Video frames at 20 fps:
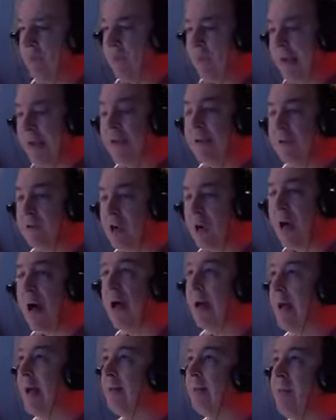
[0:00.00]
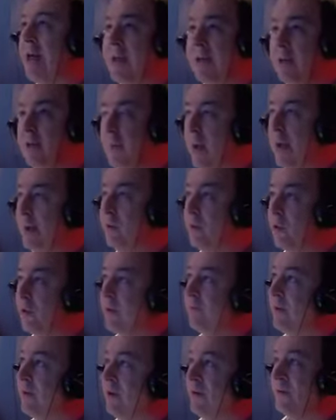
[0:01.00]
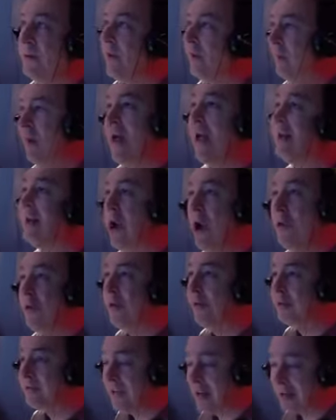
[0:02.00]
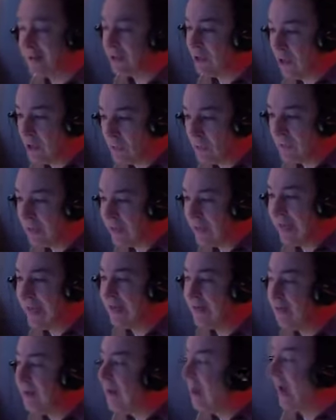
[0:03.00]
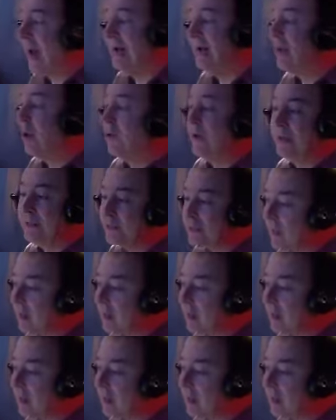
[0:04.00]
a fan of God. I like him. I believe in him. But I know he didn't talk to Herman Cain. I know he didn't